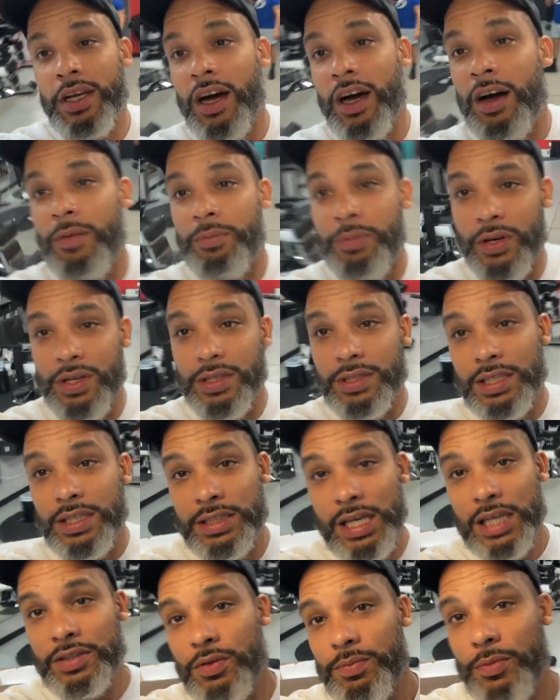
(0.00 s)
of building a
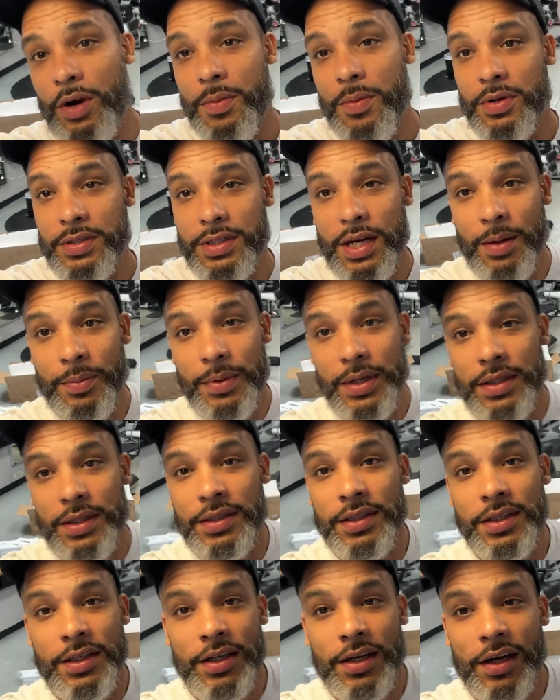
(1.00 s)
successful barbershop, man.
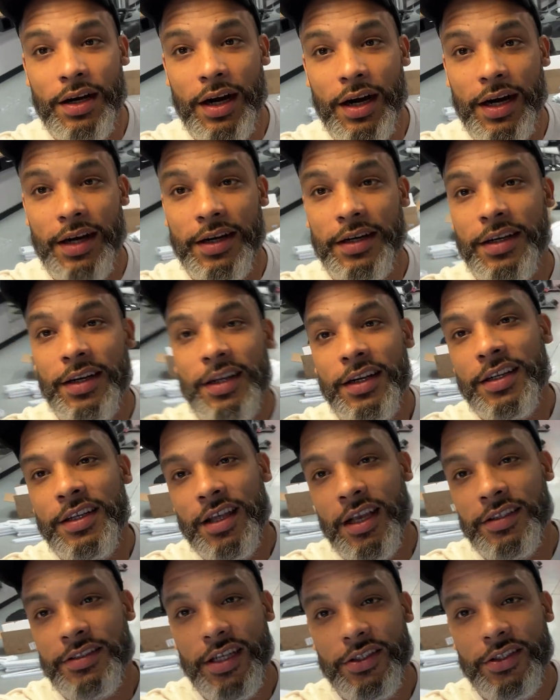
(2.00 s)
All right, y'all stay